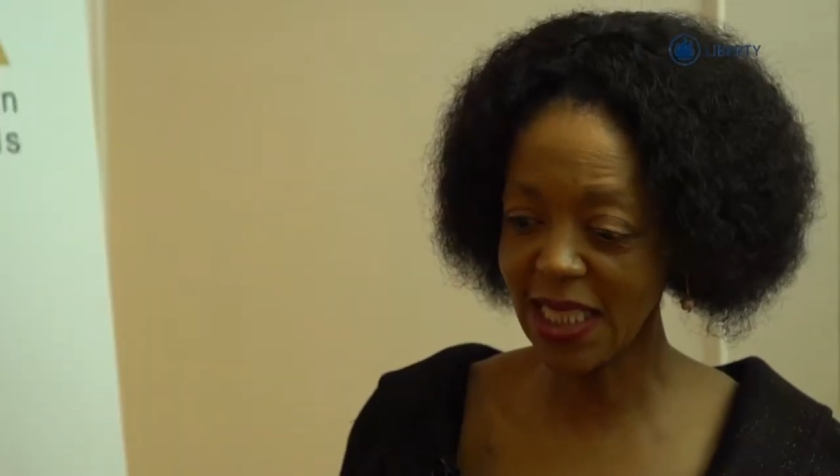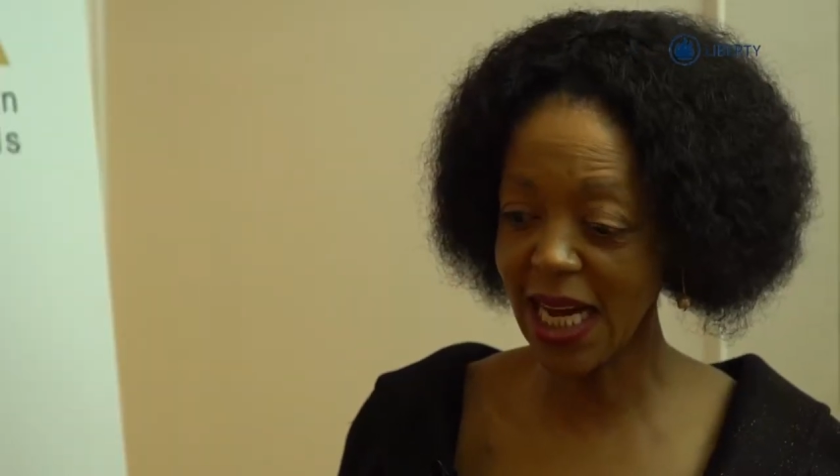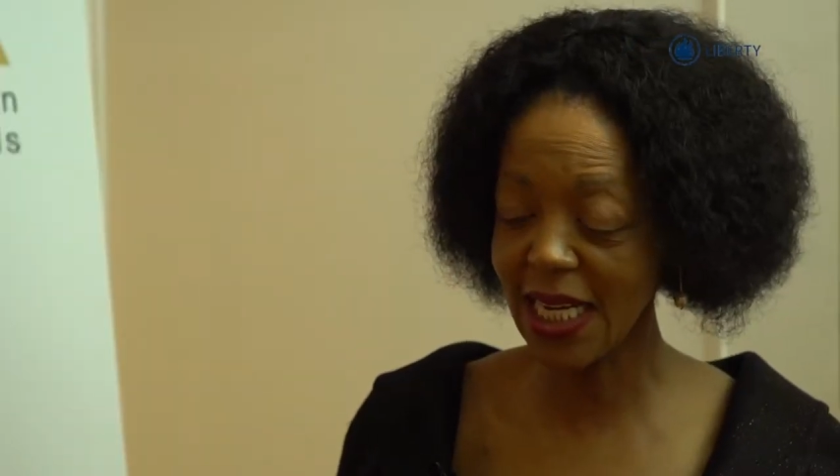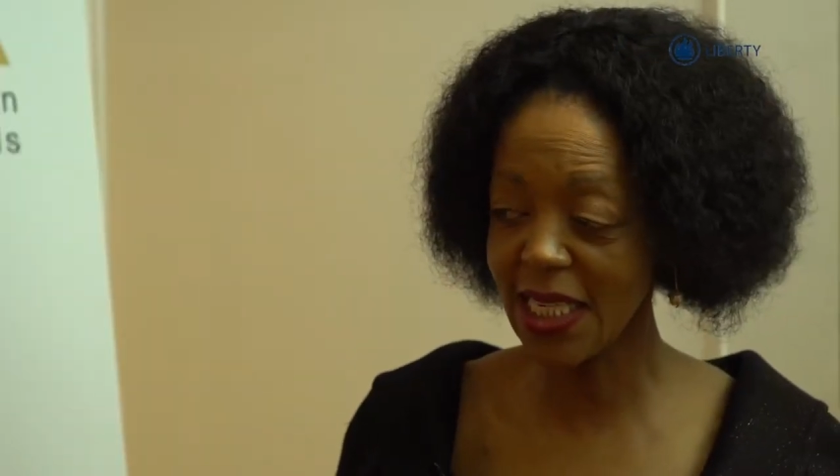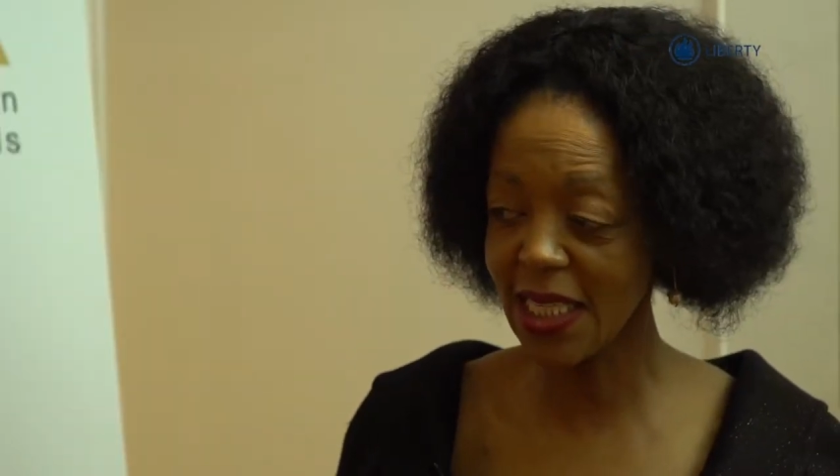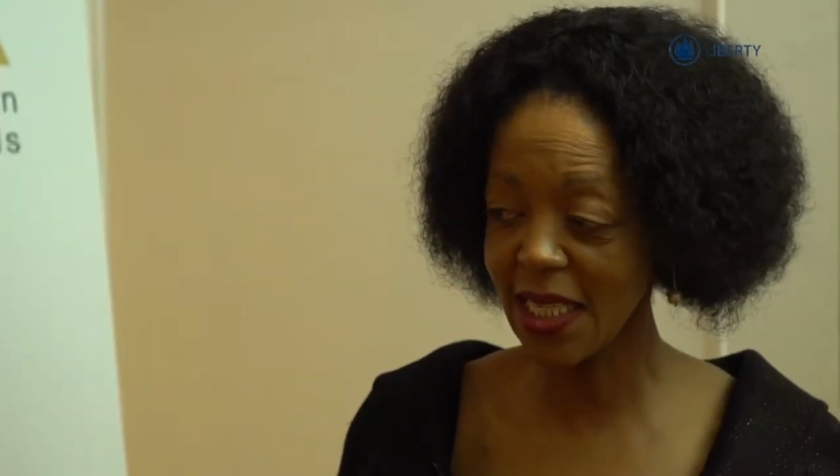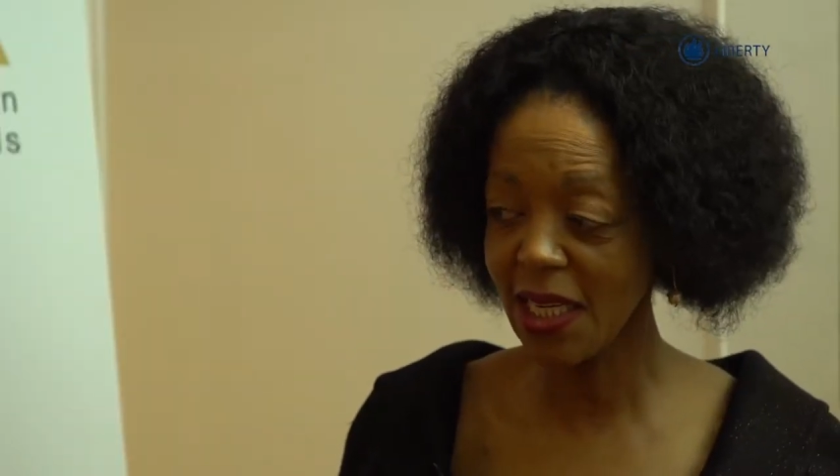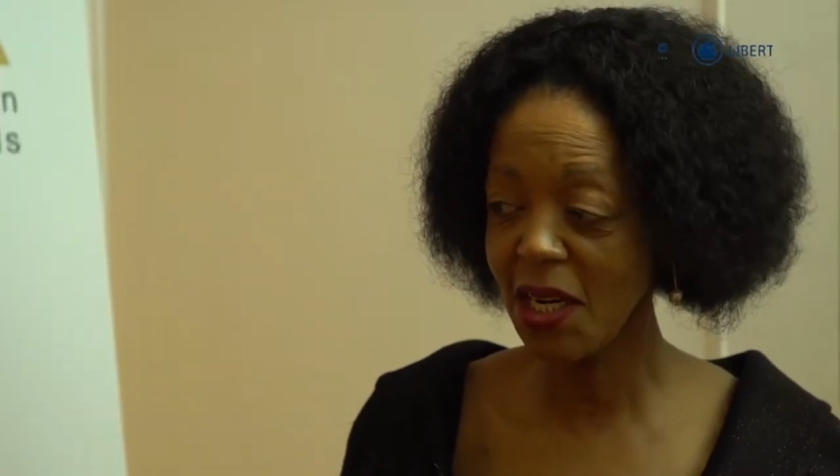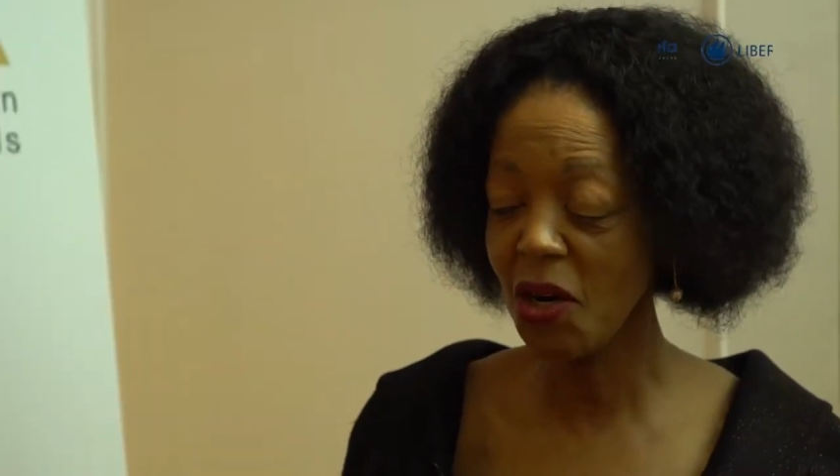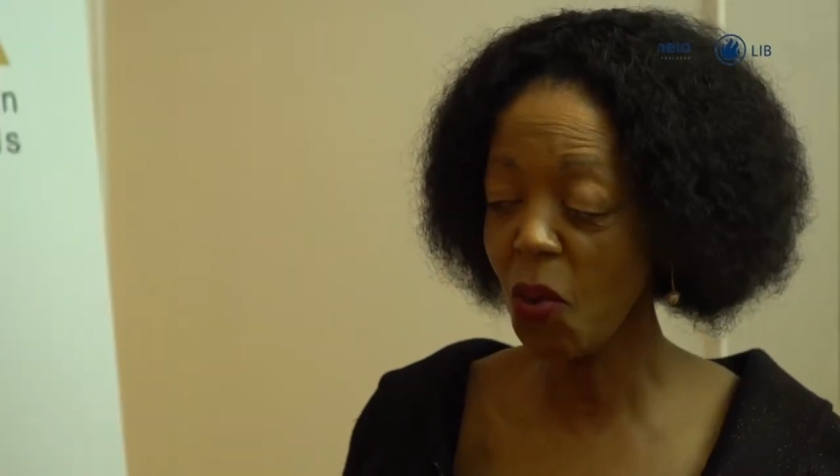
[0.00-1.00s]
country
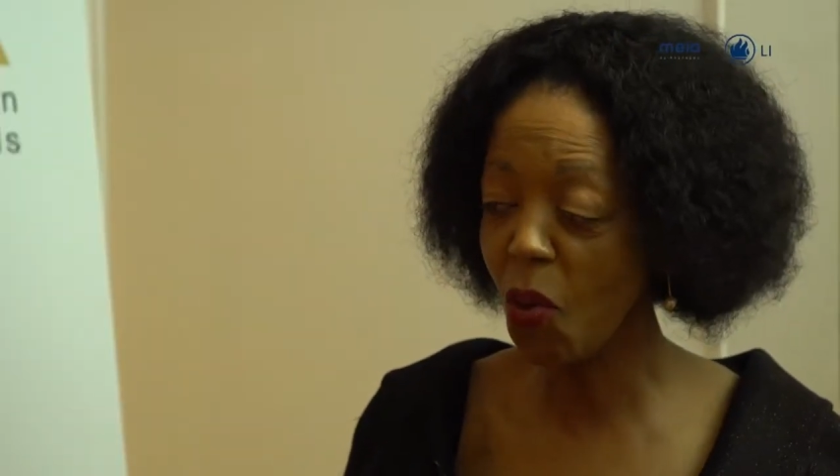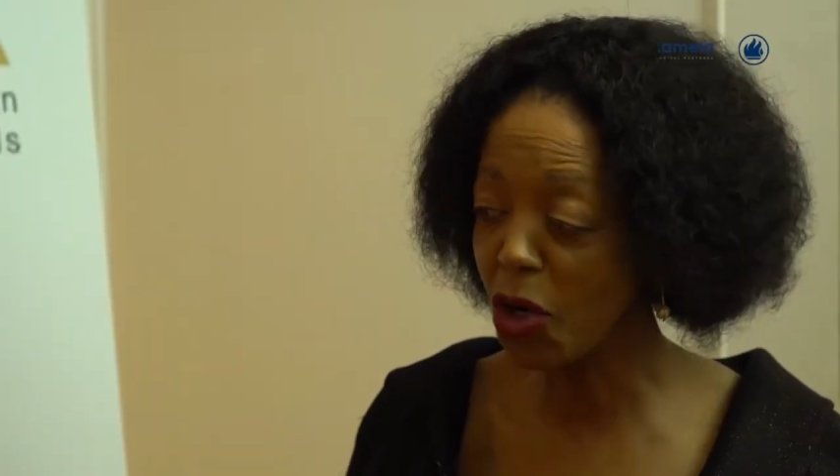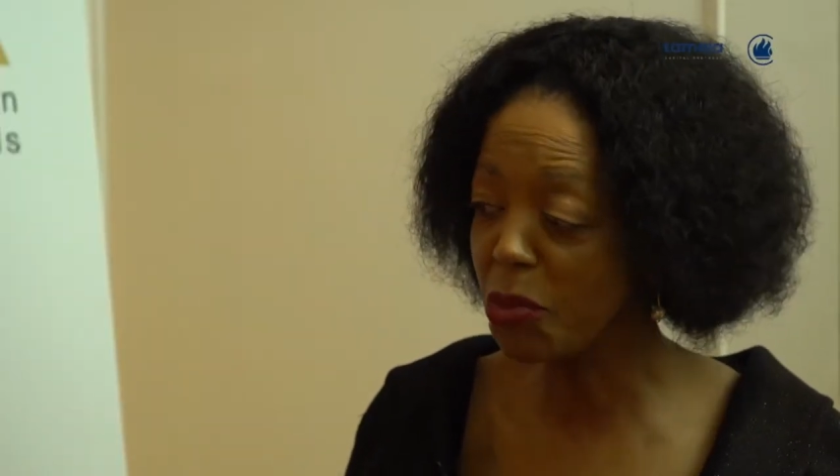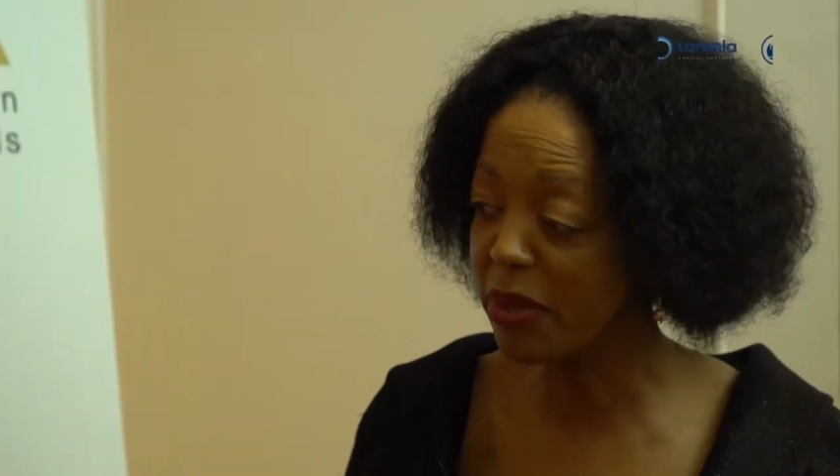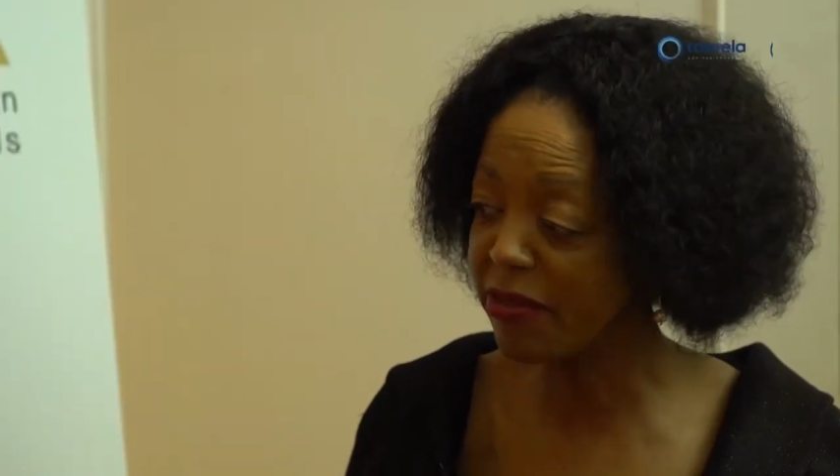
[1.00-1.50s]
won't be